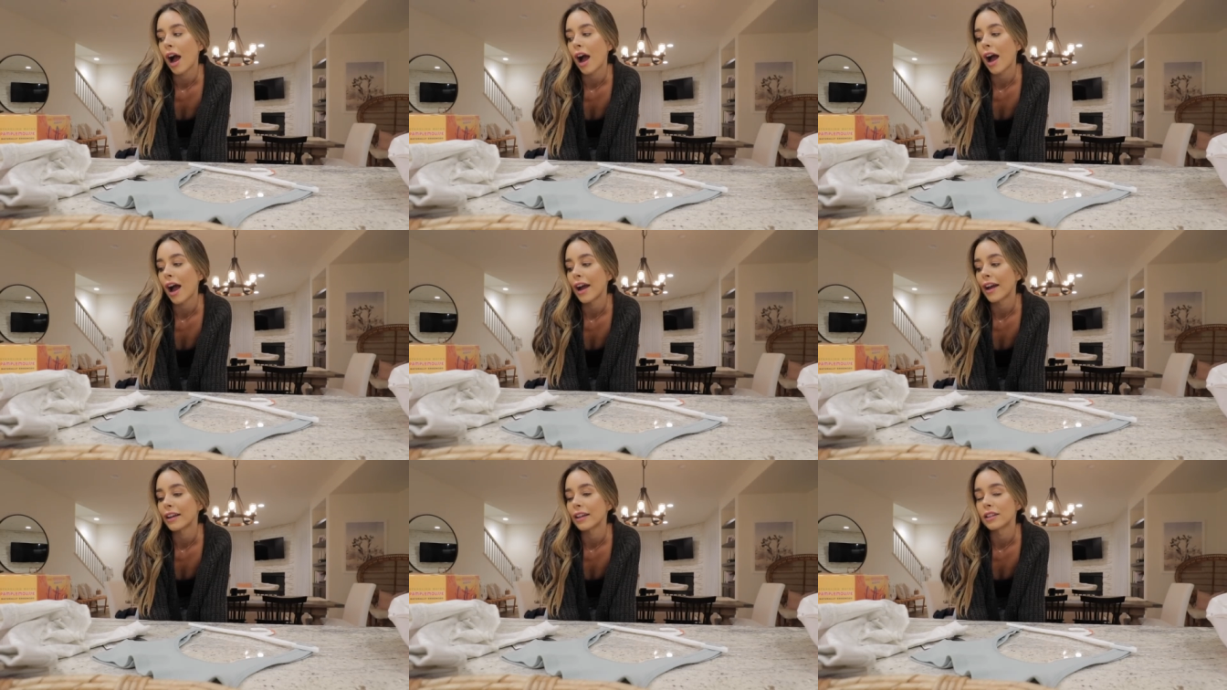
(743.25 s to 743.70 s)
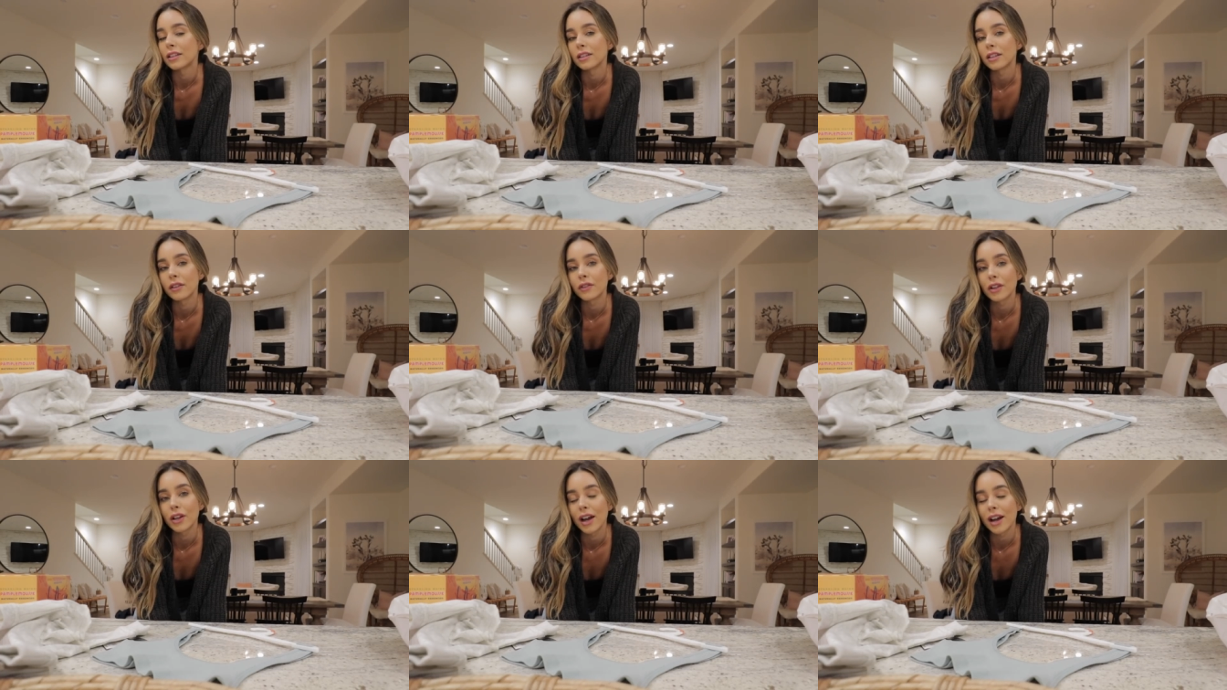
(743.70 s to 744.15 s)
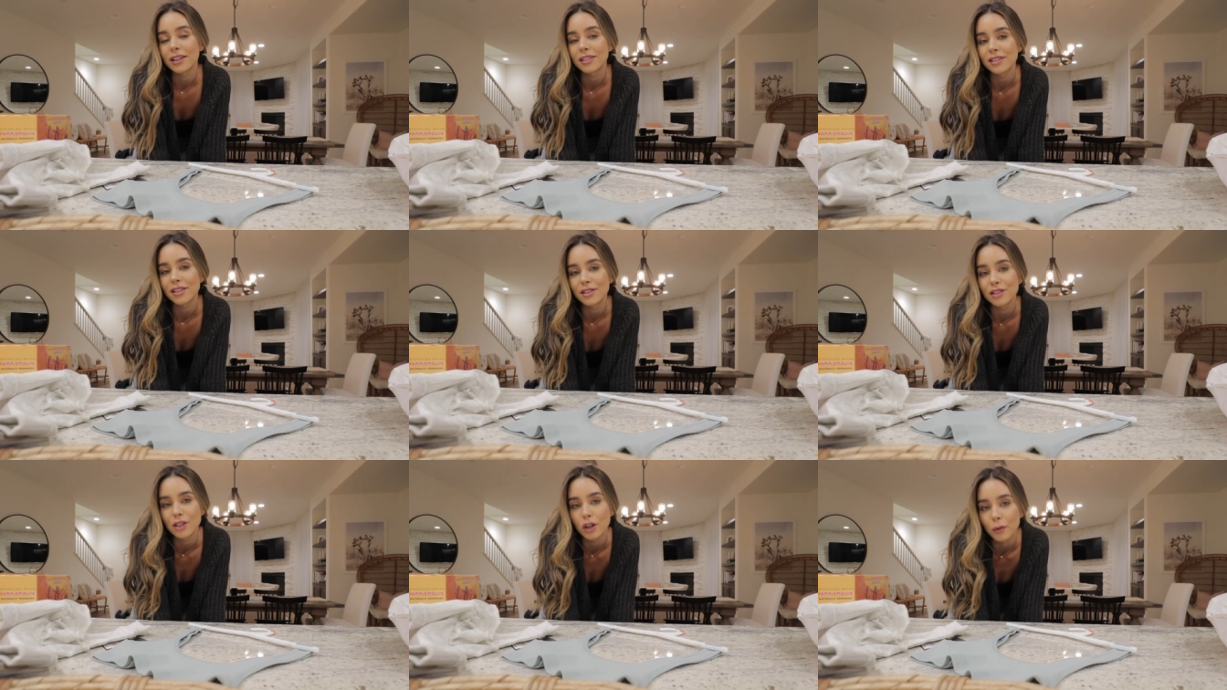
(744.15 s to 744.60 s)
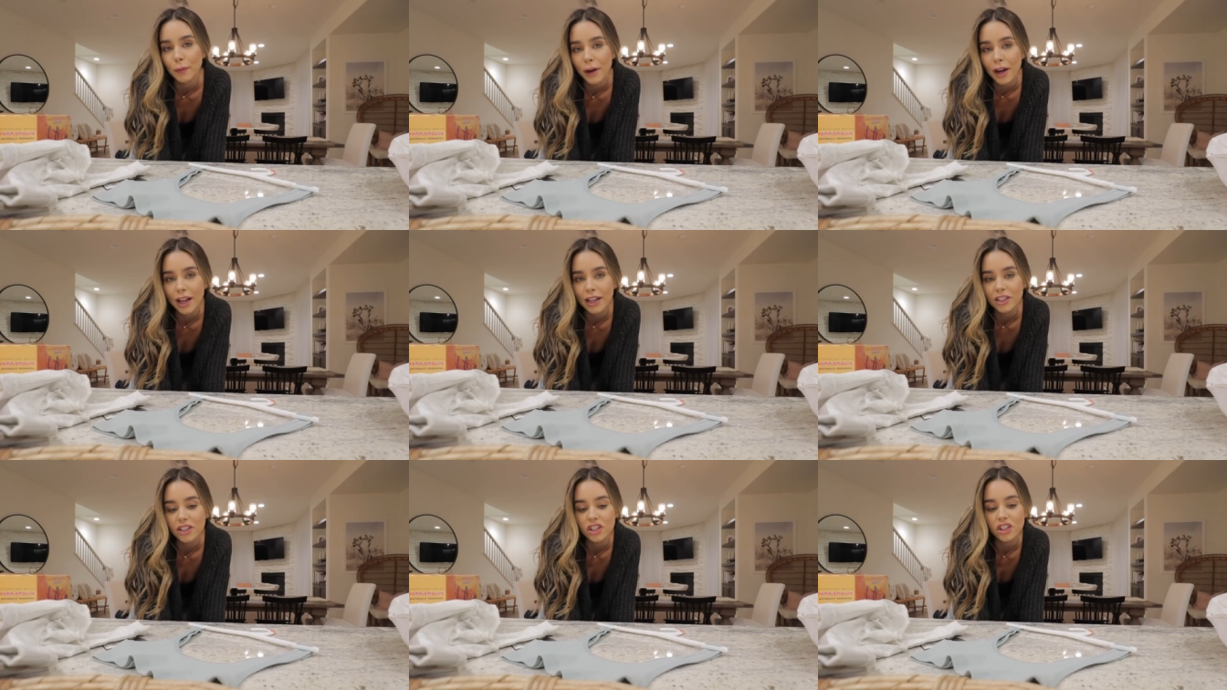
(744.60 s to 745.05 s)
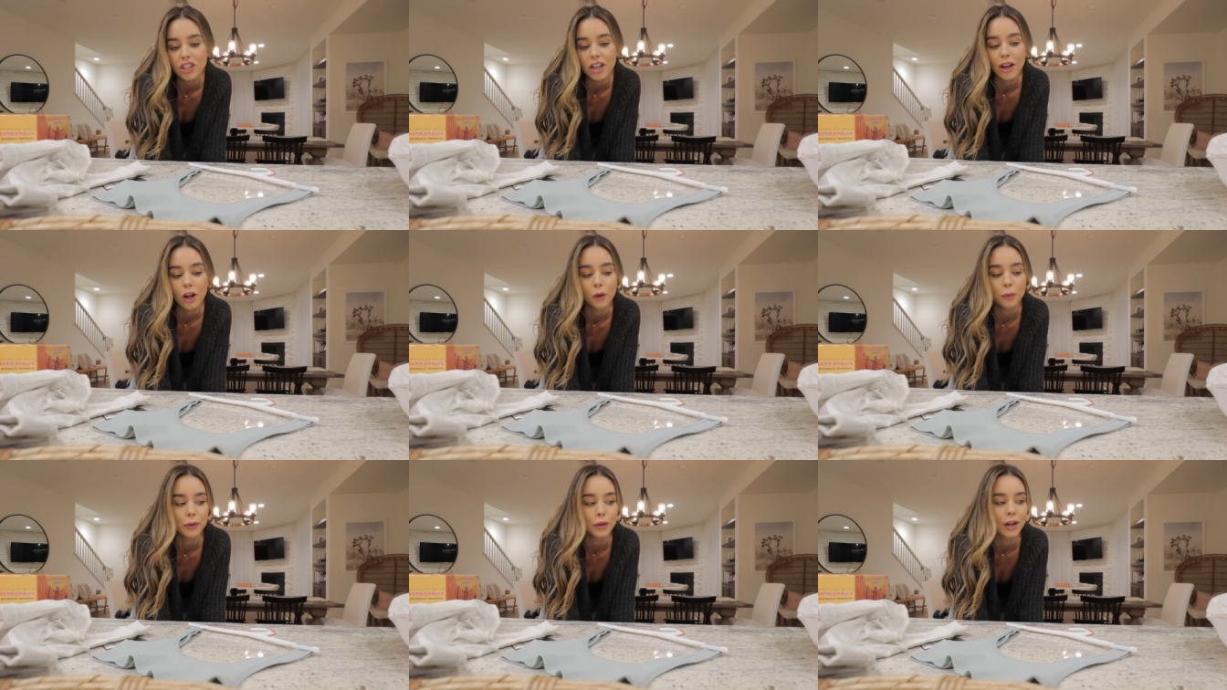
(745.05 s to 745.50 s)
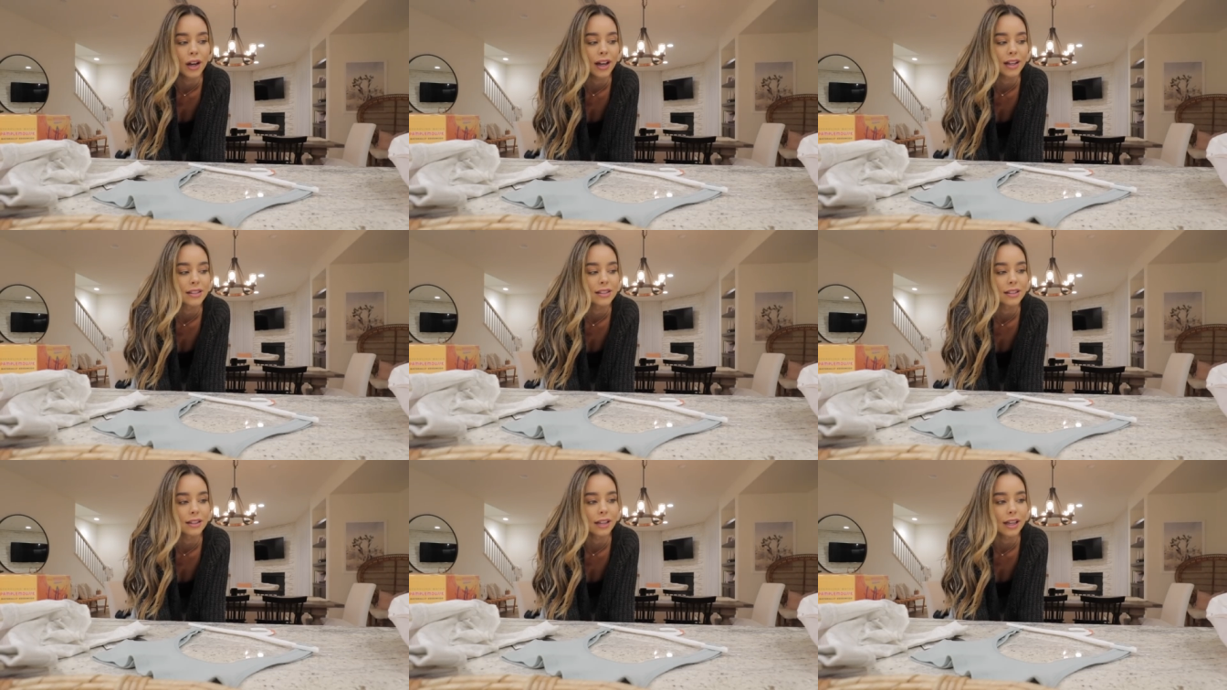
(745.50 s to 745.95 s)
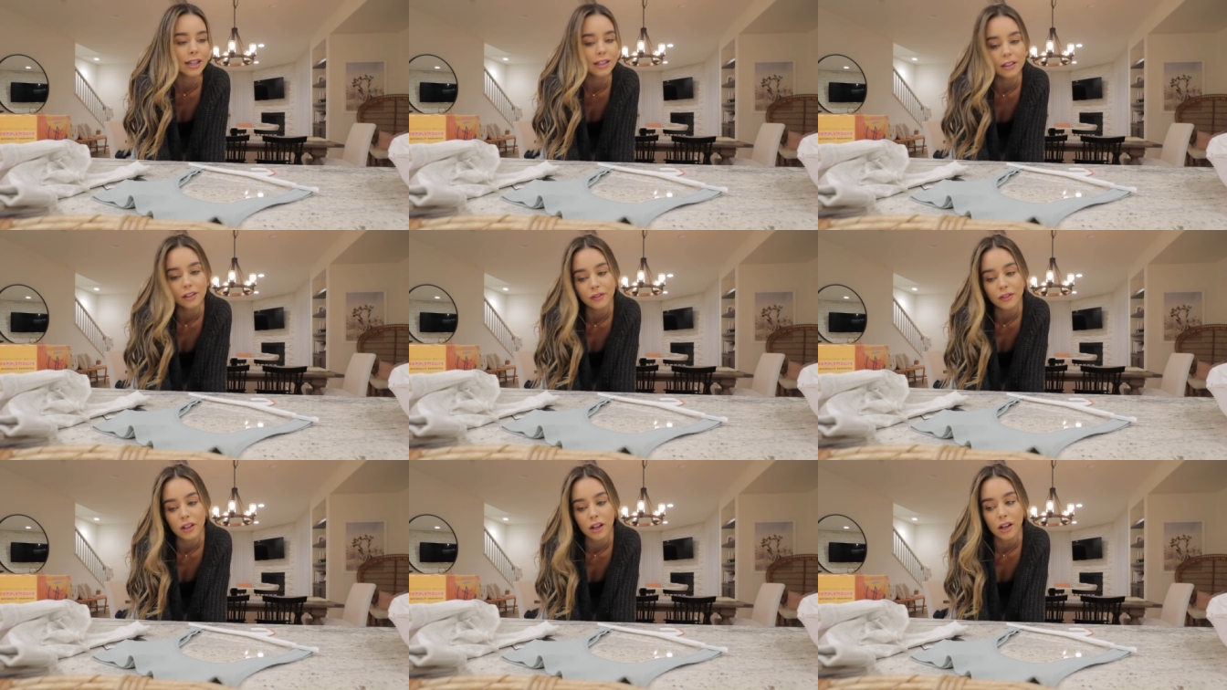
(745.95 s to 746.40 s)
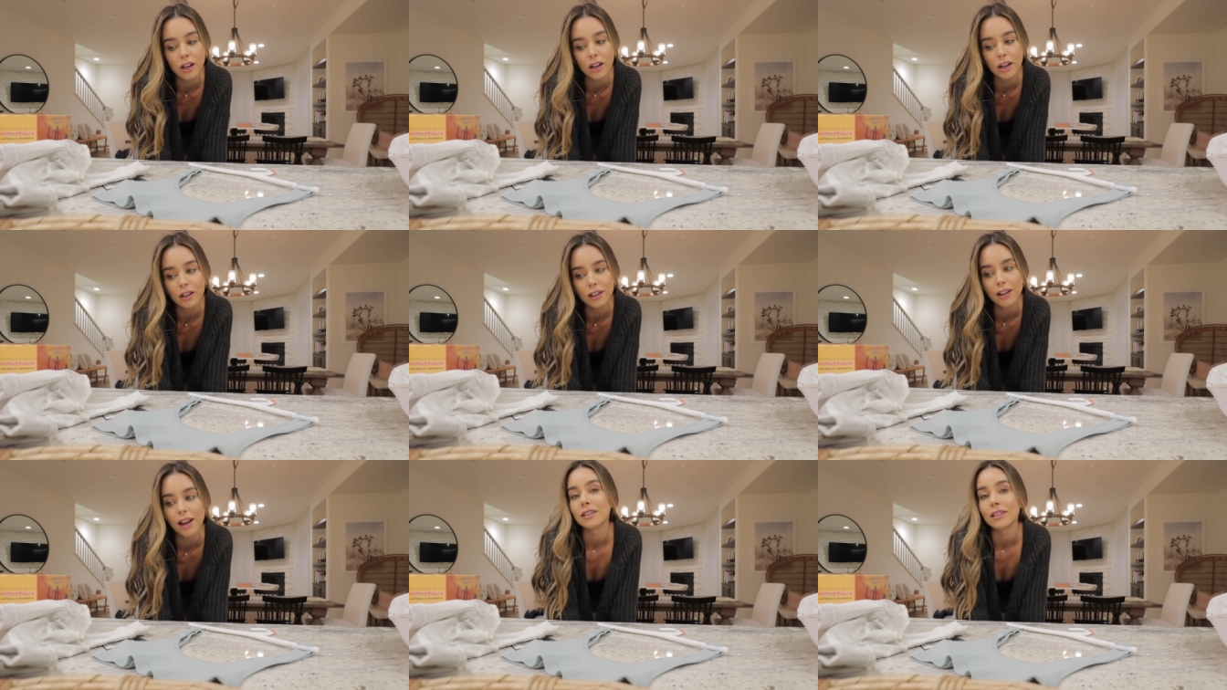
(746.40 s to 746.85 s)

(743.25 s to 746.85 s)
I love you guys so much. I hope you guys like the vlog.